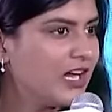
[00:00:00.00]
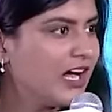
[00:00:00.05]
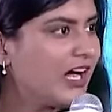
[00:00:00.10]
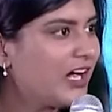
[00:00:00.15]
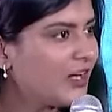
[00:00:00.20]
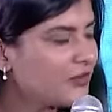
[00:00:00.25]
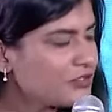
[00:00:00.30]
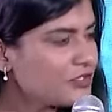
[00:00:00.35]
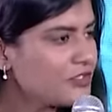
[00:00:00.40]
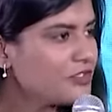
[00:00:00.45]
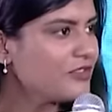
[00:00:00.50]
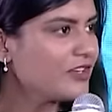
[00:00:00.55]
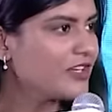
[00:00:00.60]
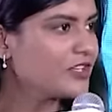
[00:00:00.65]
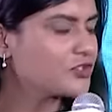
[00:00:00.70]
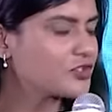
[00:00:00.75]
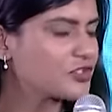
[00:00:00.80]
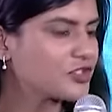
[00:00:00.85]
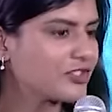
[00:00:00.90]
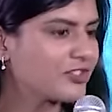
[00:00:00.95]
How did you
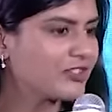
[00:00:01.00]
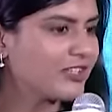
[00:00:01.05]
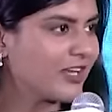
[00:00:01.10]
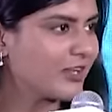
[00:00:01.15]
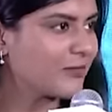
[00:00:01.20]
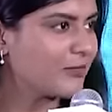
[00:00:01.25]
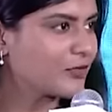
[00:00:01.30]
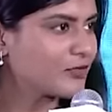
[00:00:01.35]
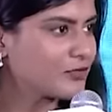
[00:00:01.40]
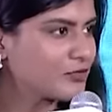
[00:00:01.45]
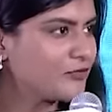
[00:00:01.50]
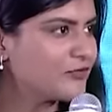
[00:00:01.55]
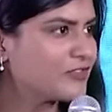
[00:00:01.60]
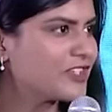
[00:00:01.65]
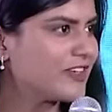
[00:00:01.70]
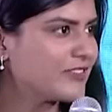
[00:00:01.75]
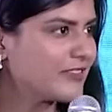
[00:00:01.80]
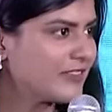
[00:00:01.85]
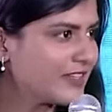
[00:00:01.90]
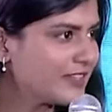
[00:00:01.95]
ensure that? Because you've
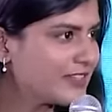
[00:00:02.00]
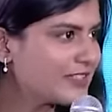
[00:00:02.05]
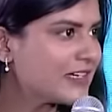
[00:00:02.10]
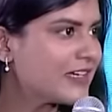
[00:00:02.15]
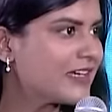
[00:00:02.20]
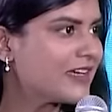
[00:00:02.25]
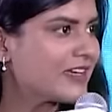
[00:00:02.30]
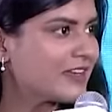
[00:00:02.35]
done that